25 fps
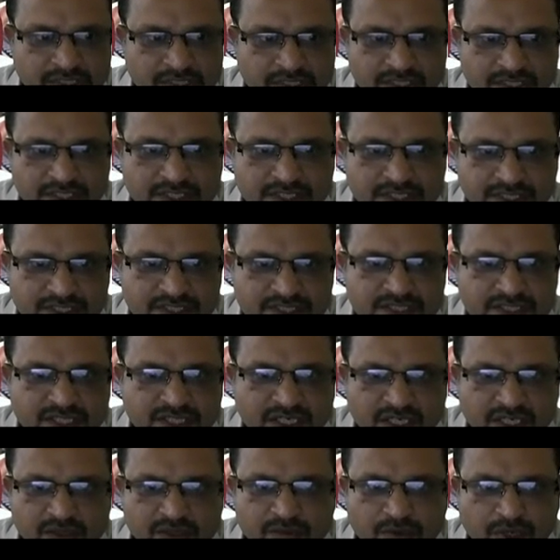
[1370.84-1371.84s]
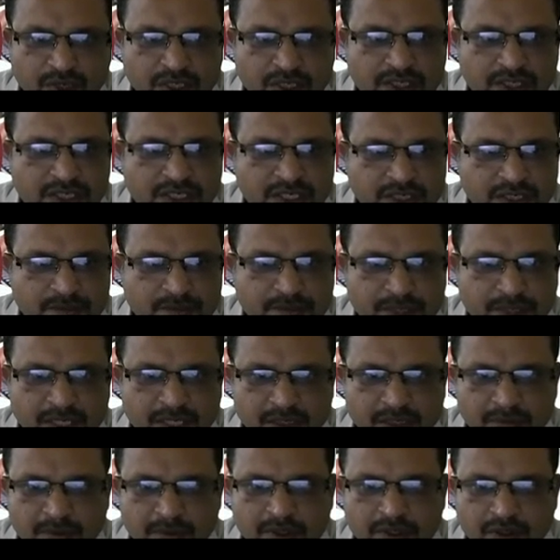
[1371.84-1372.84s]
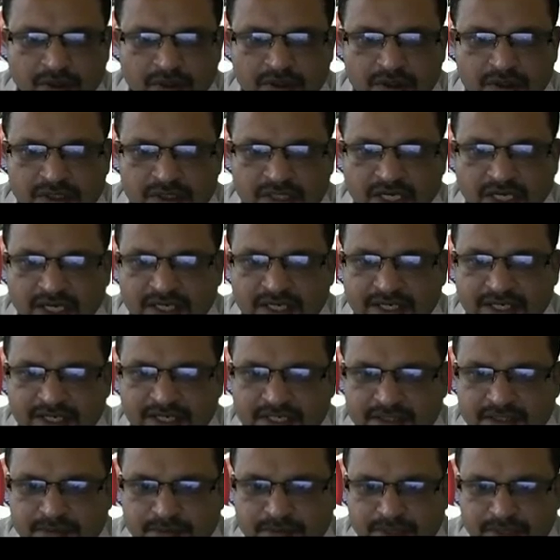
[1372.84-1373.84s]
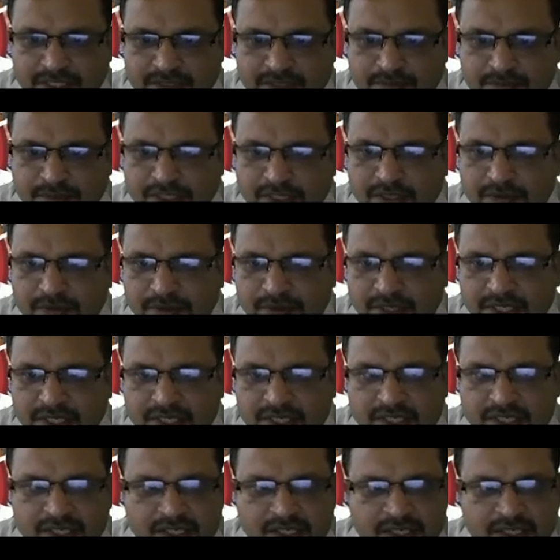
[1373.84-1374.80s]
It is the unwanted phenomenon that takes place between